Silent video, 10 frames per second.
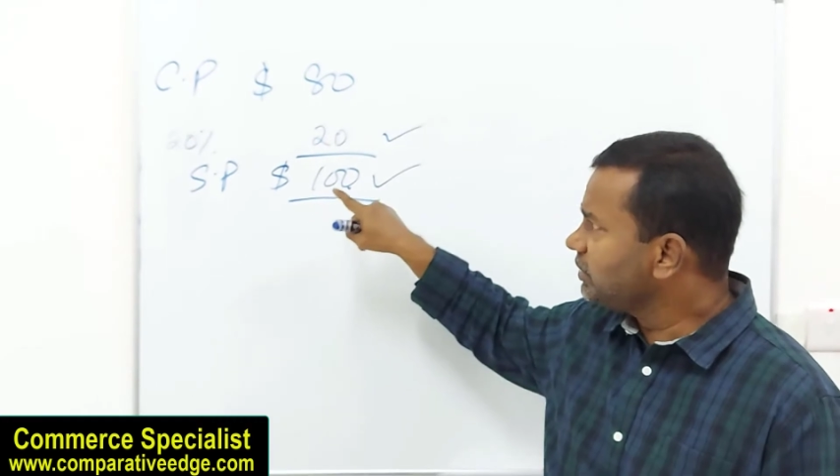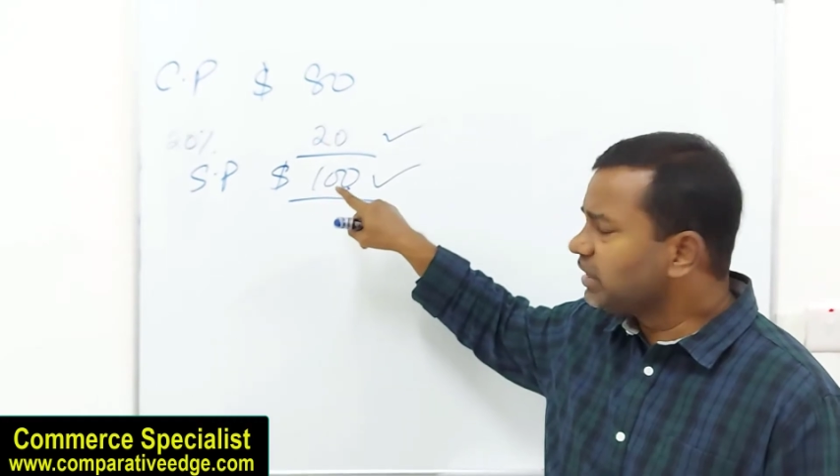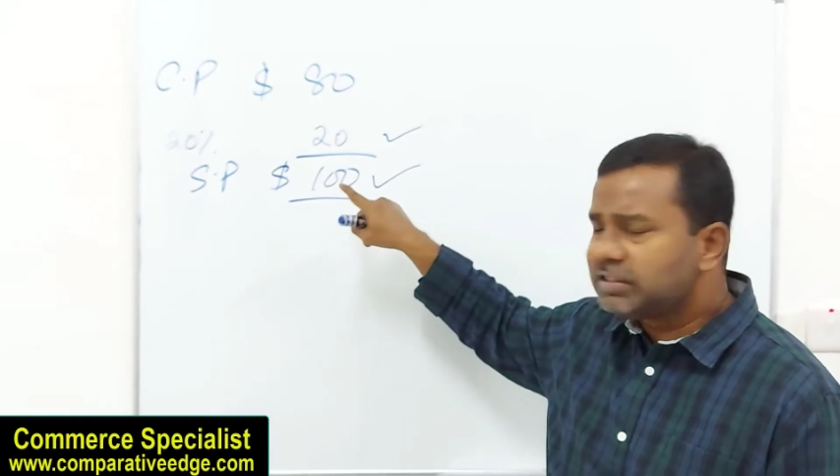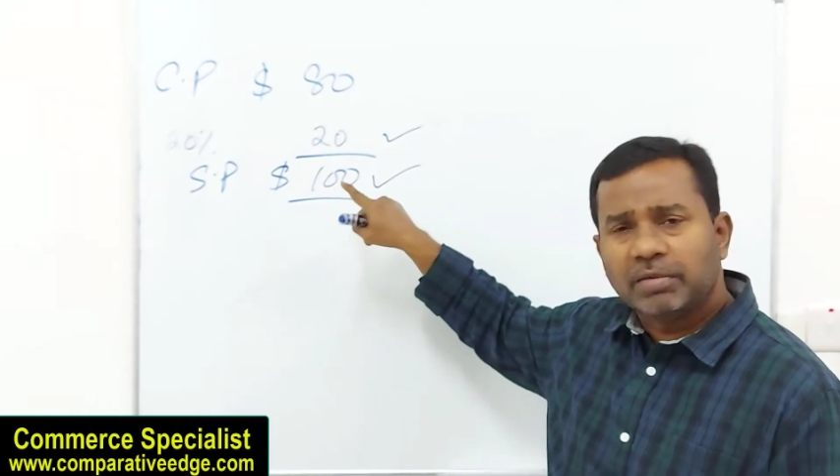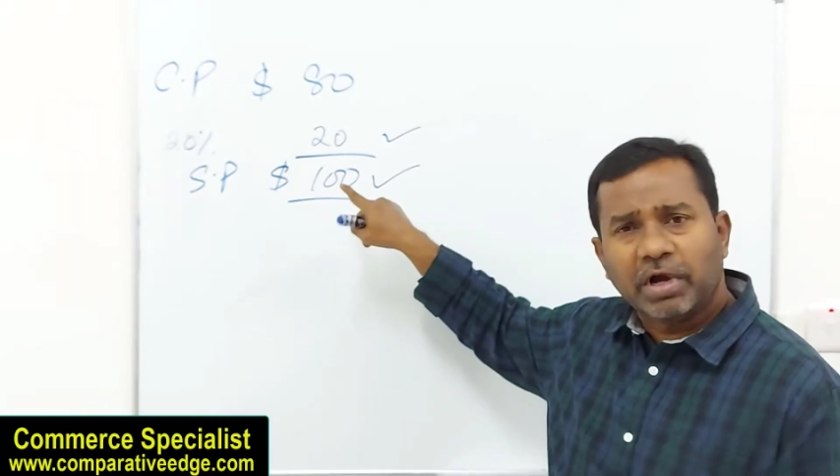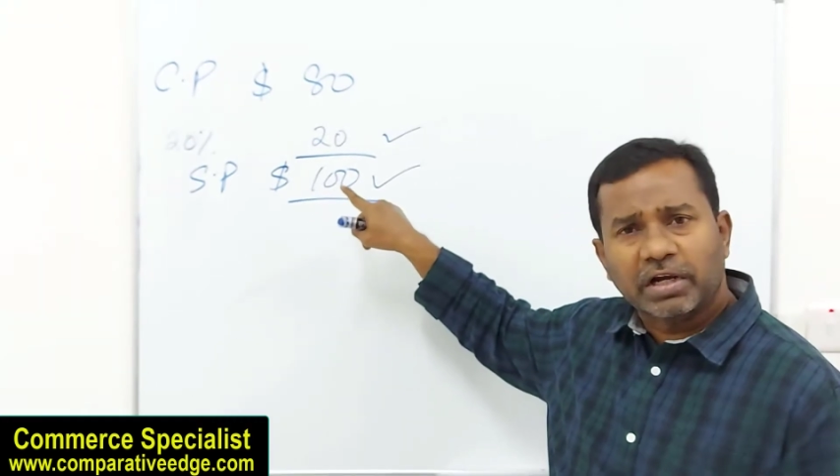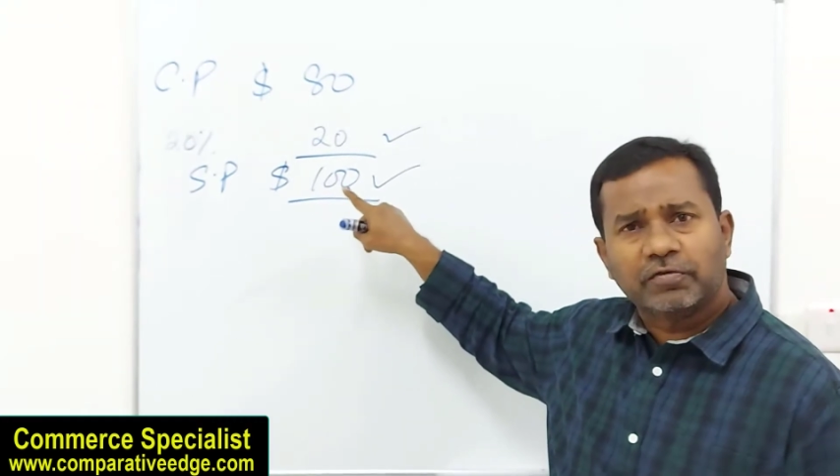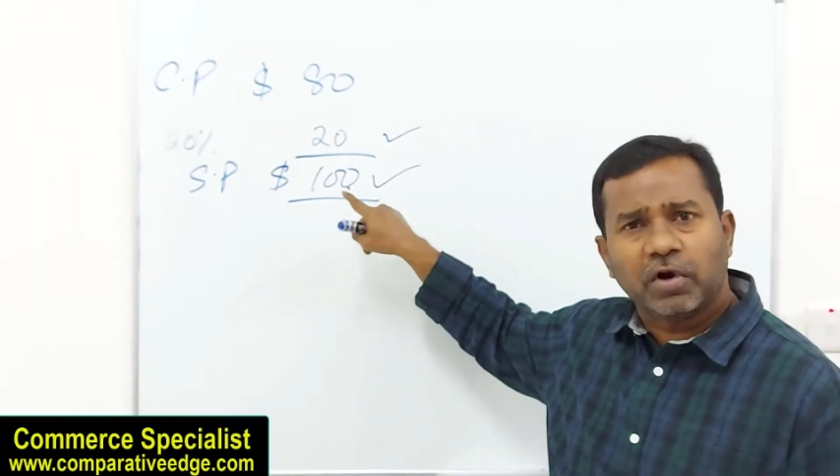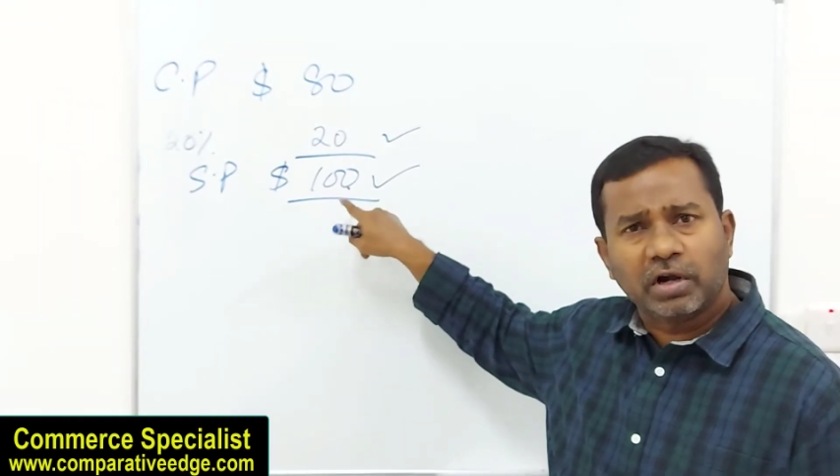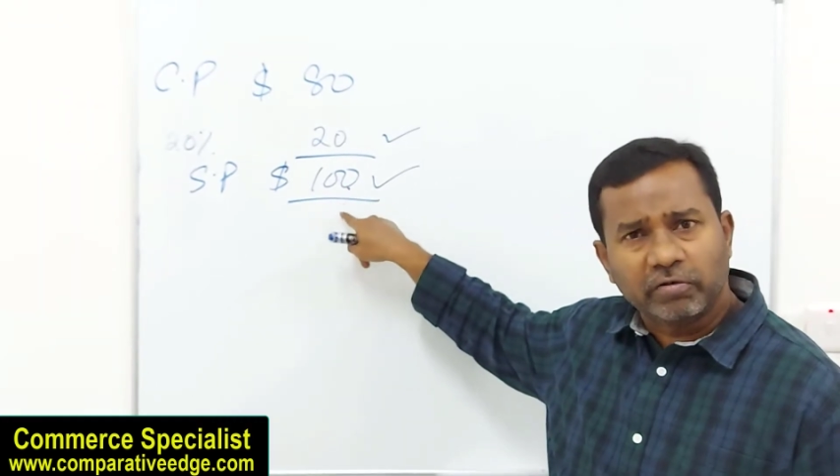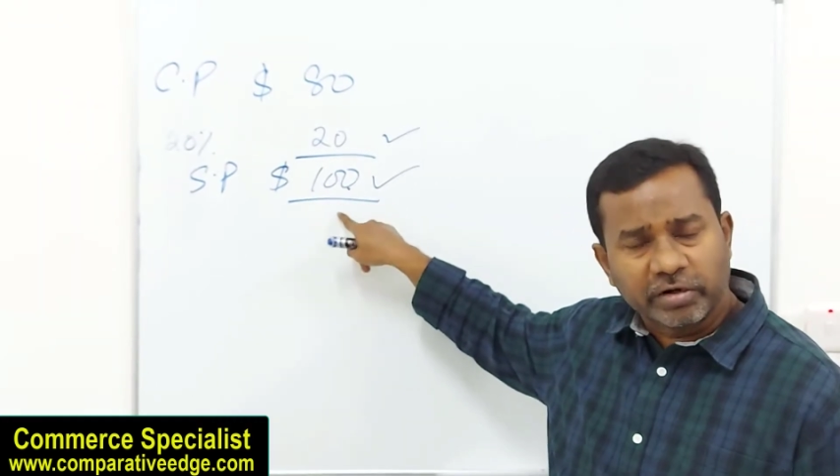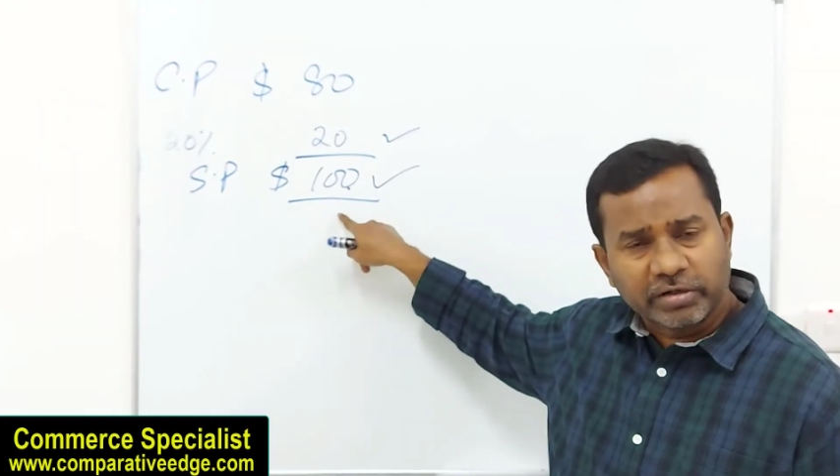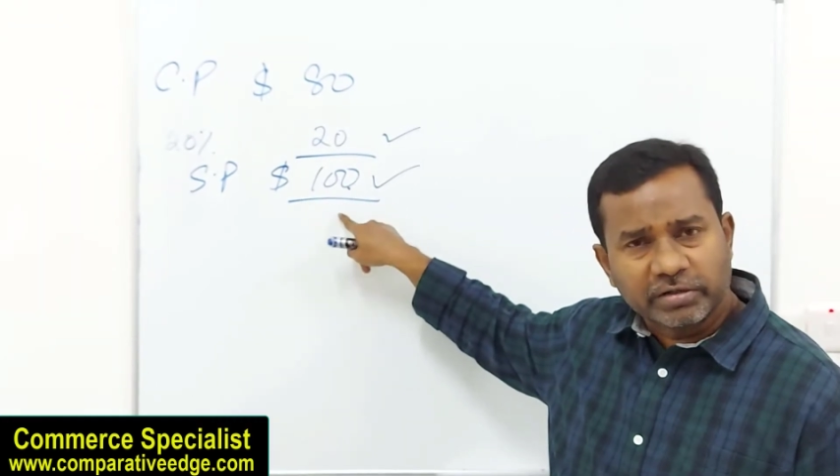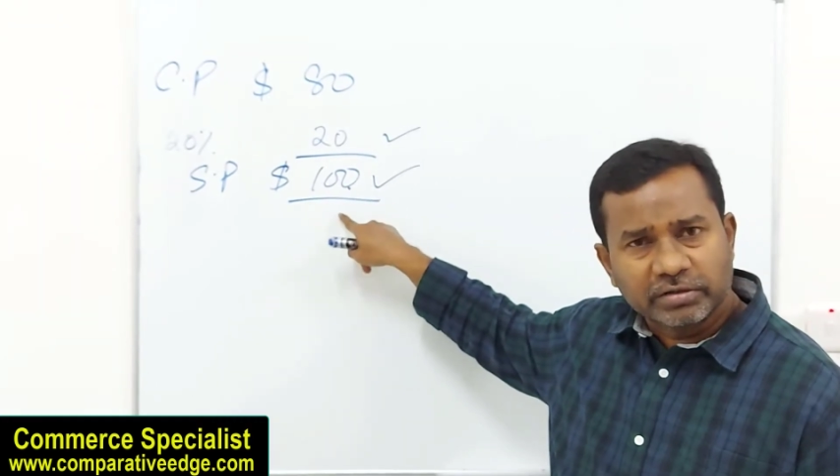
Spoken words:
sells in the market for 100.